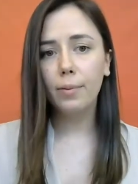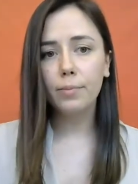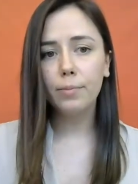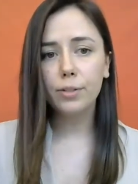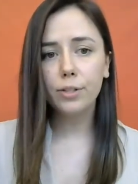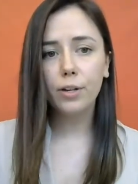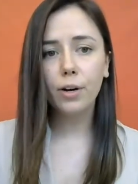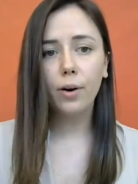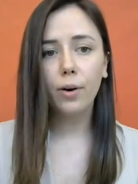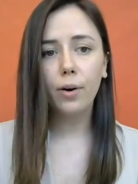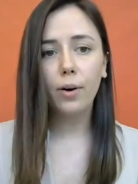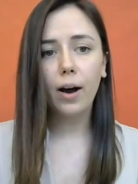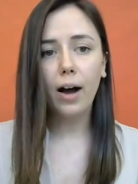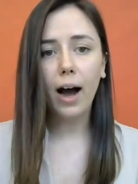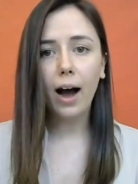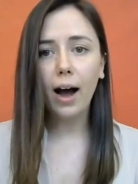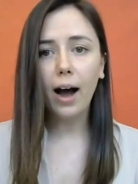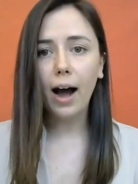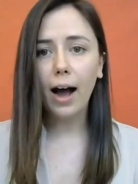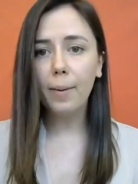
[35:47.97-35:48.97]
So
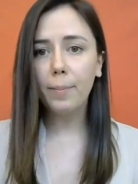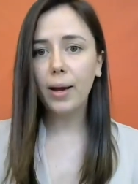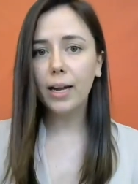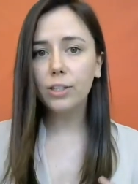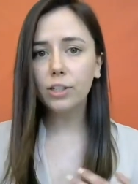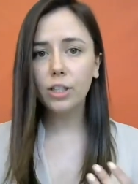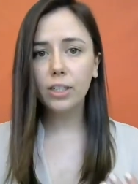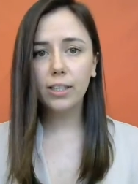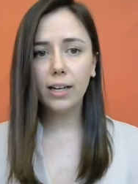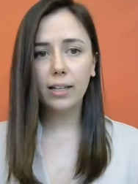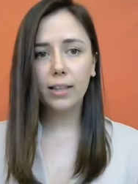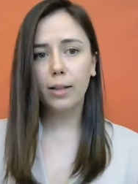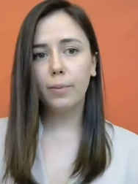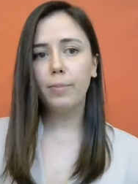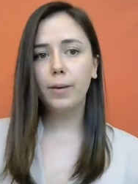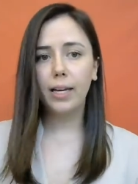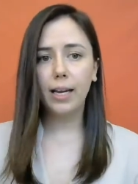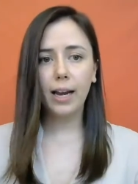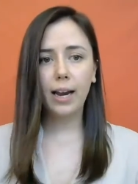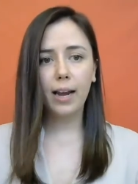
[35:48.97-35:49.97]
I mentioned at the
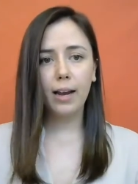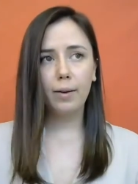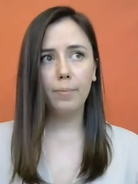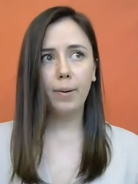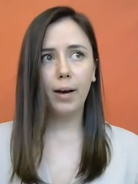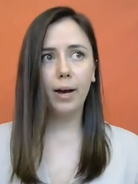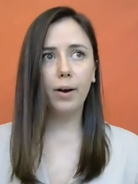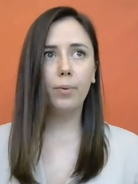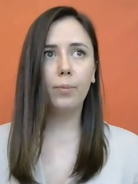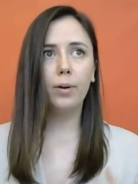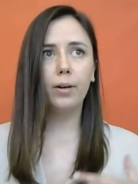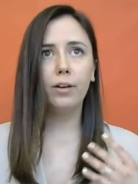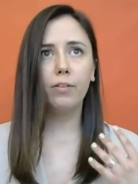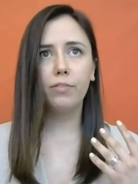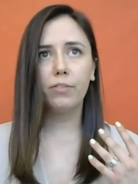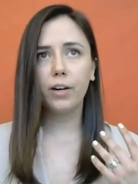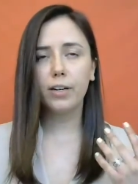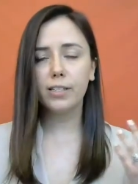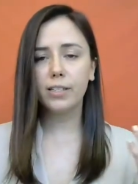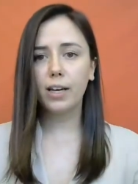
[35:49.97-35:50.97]
beginning, but when you
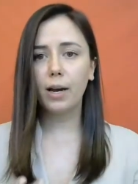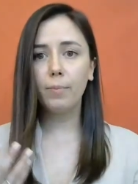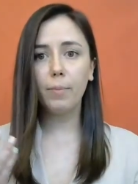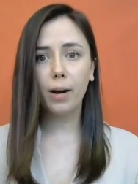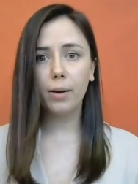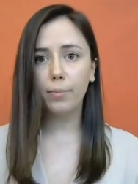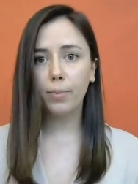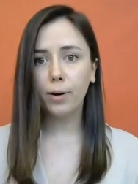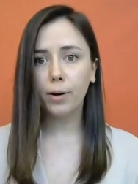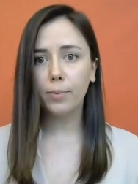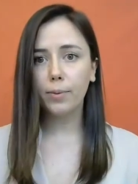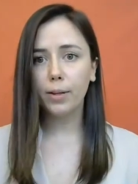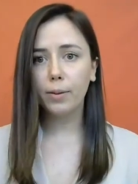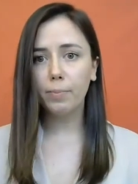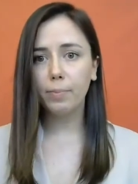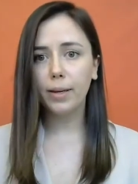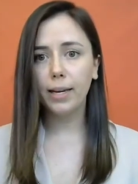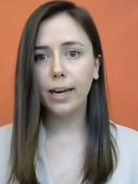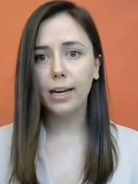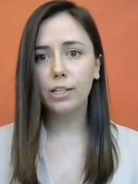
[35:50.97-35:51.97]
first come on board with
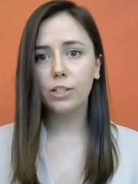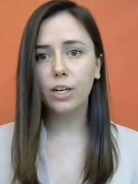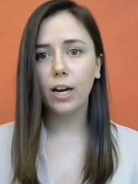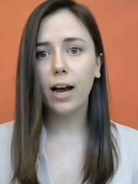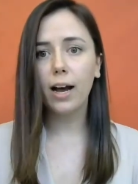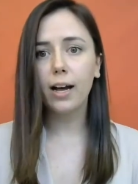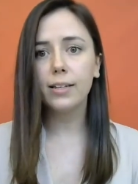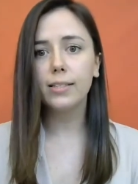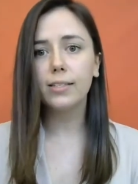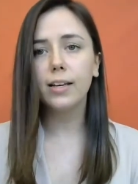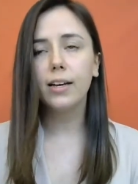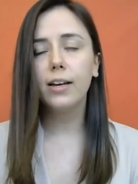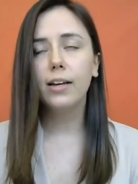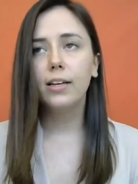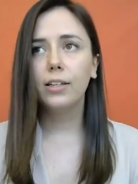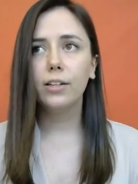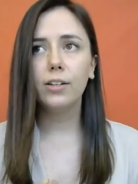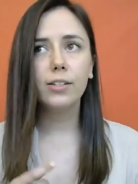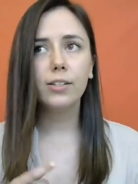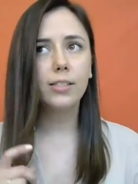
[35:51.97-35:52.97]
BHS,
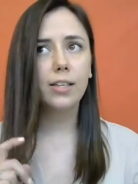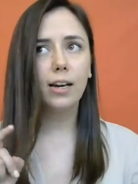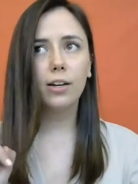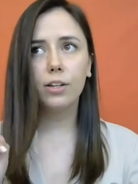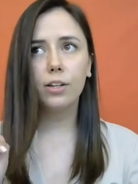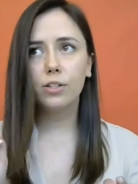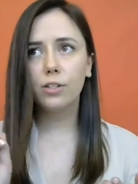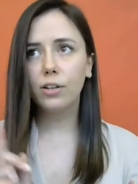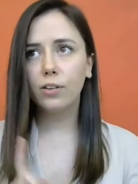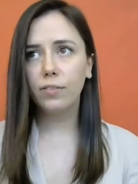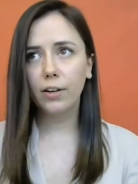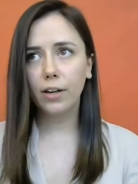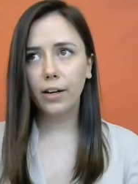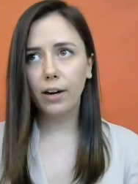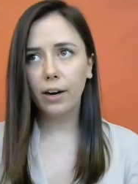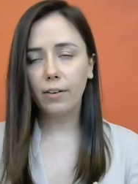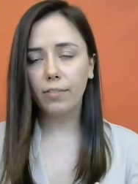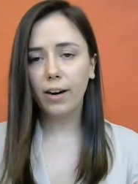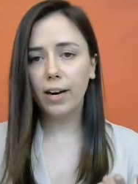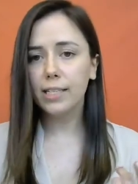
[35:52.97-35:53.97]
you'll send us over
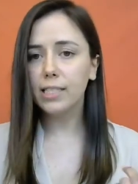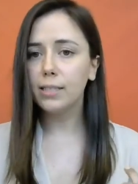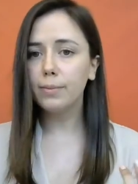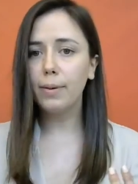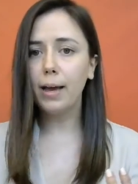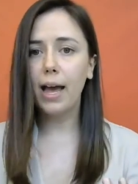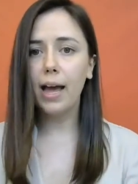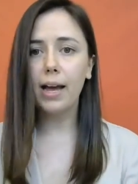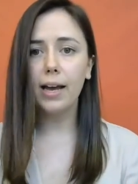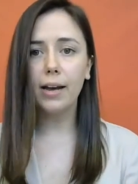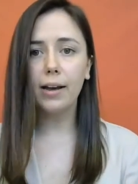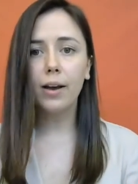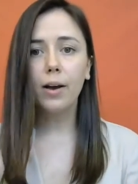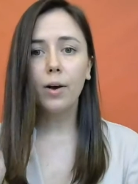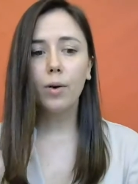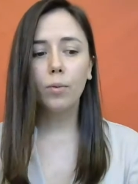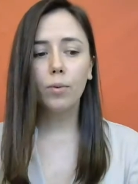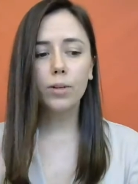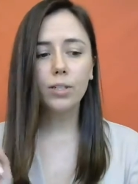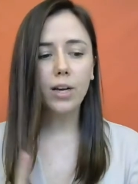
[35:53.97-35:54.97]
your resume,
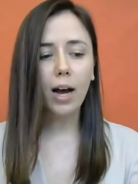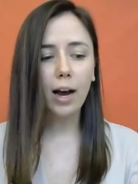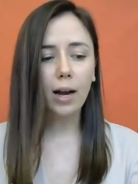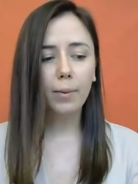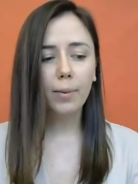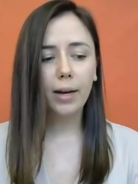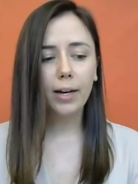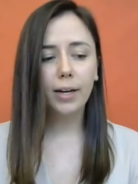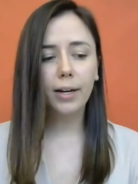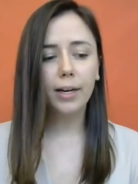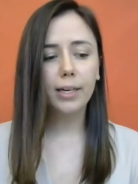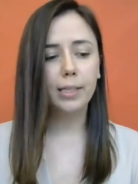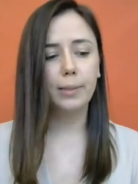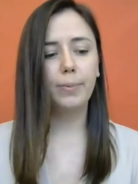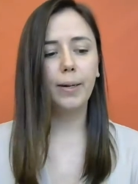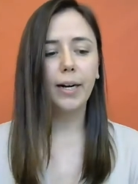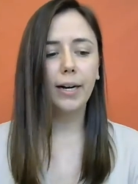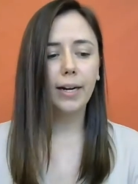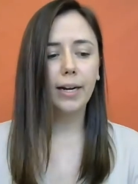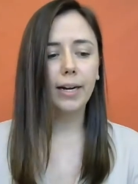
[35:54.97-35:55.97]
we'll talk about your
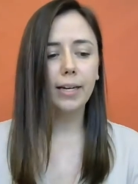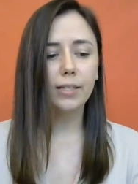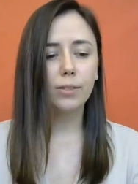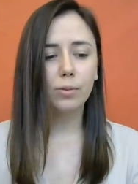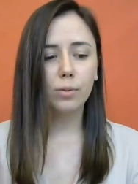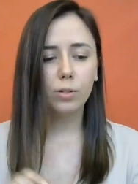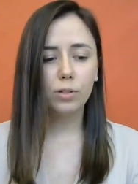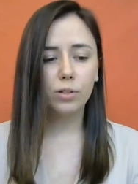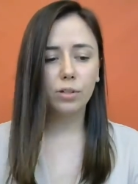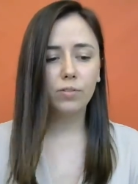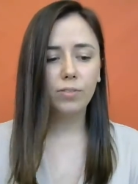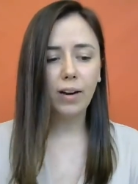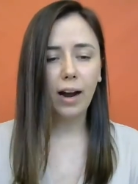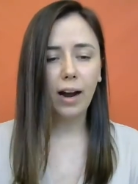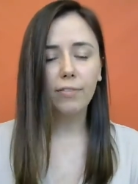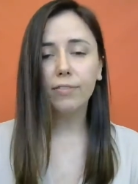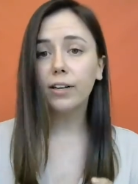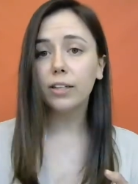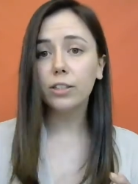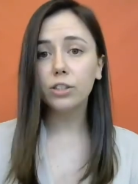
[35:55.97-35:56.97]
experience, we'll do
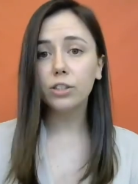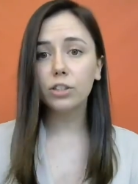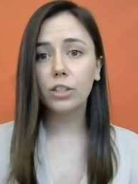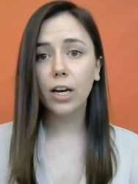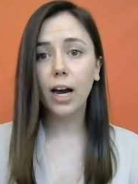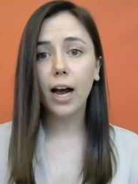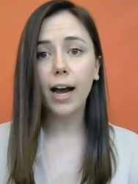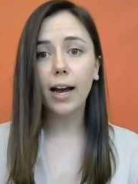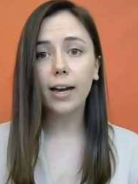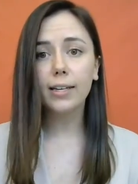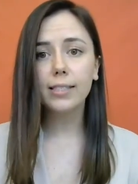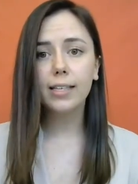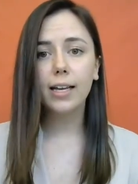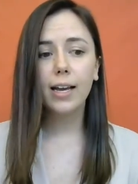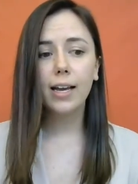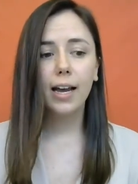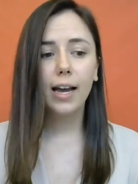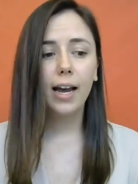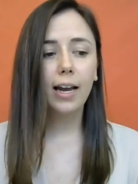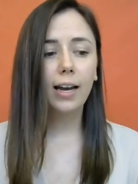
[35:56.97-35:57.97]
reference checks,
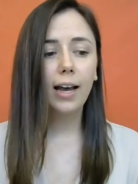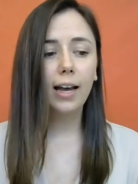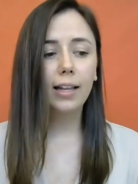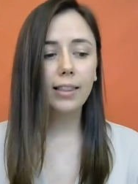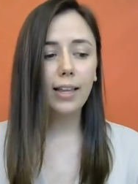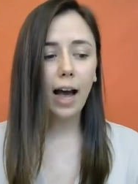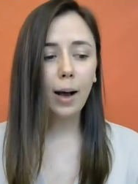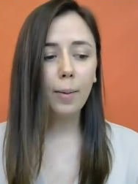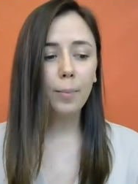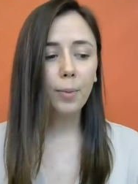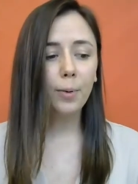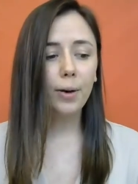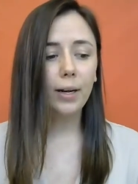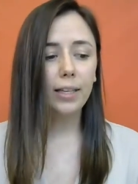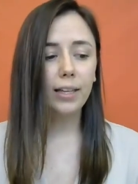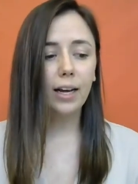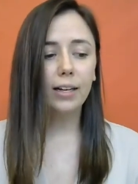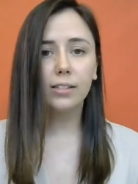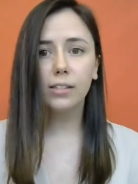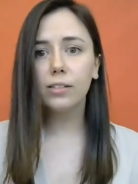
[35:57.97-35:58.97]
and at that
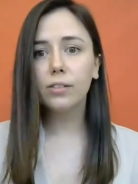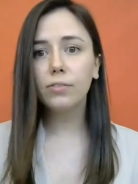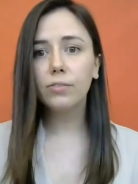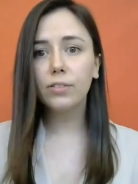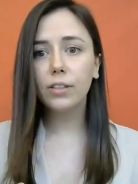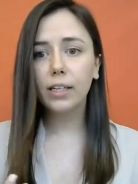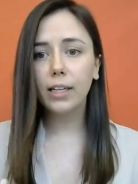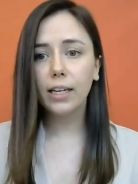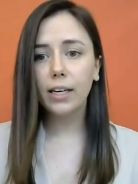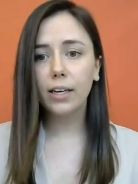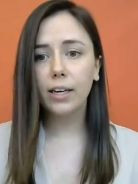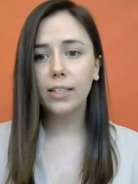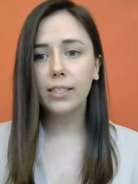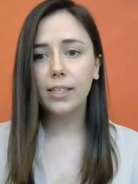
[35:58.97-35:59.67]
point that's a really good